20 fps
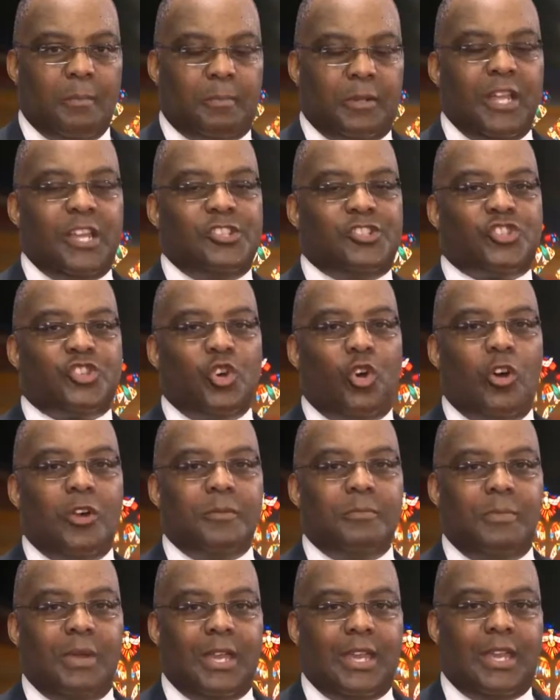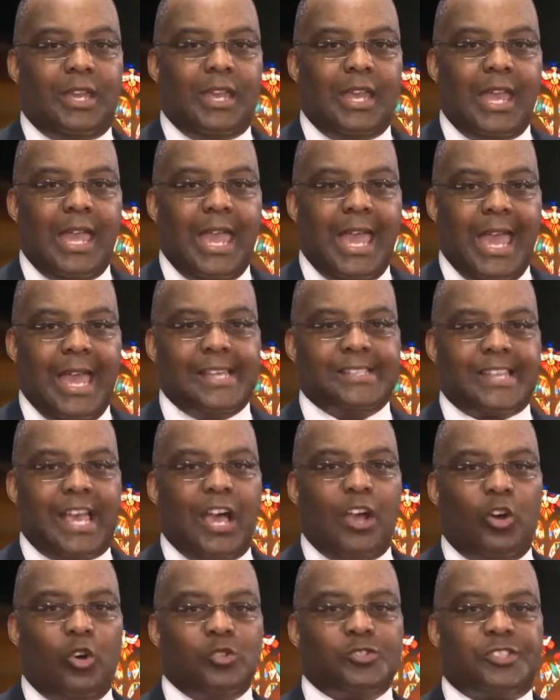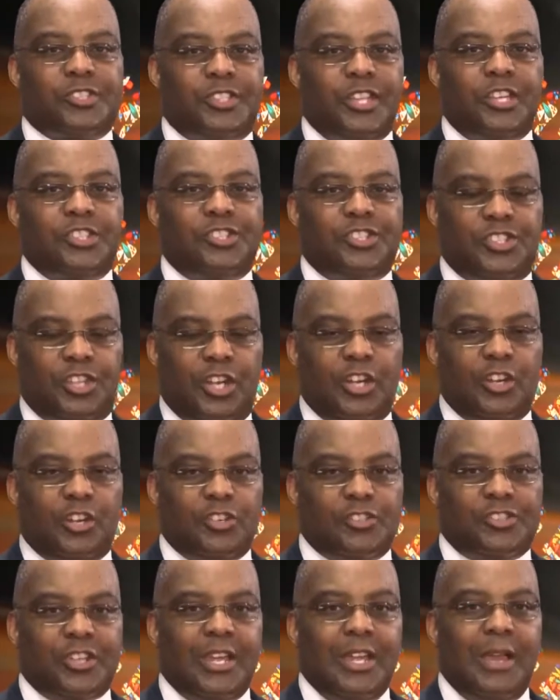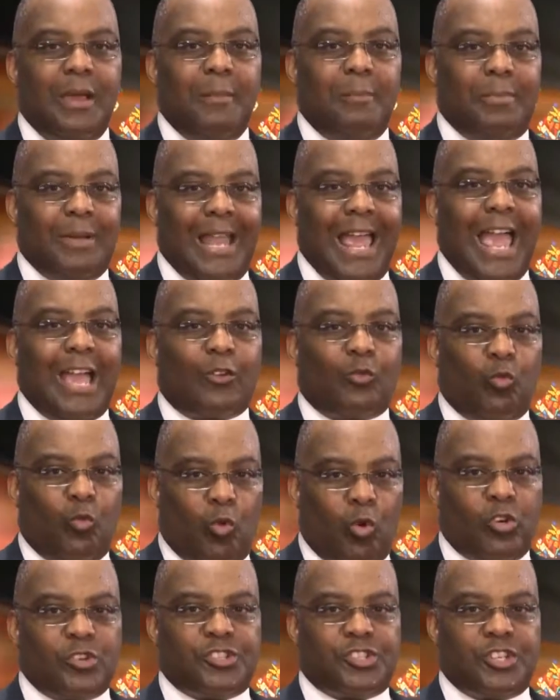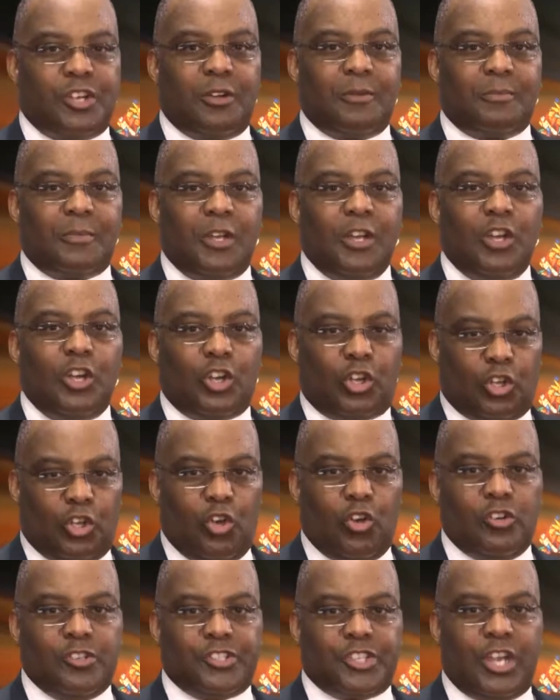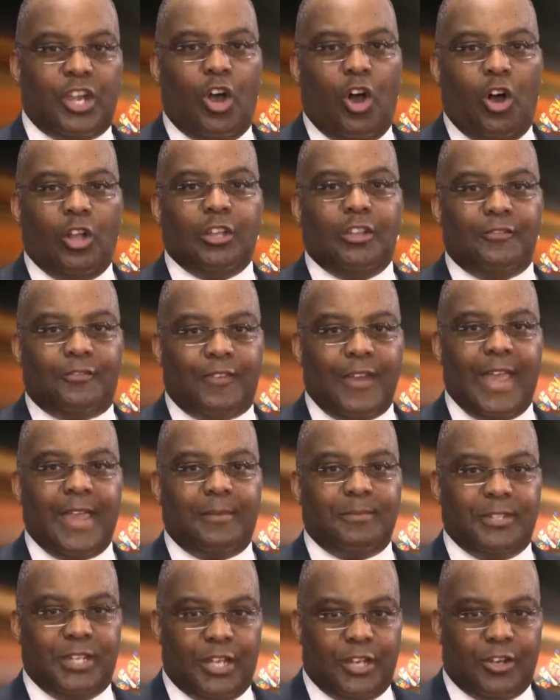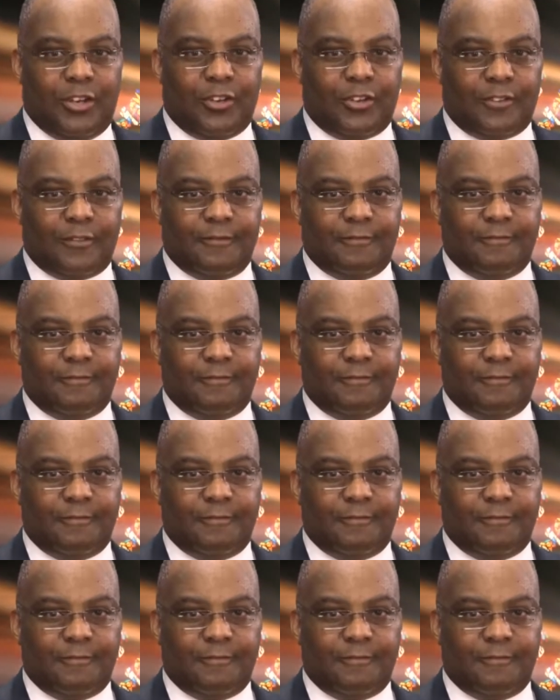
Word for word: Please join me as I host this year's Black Worship Clergy Hall of Fame dinner,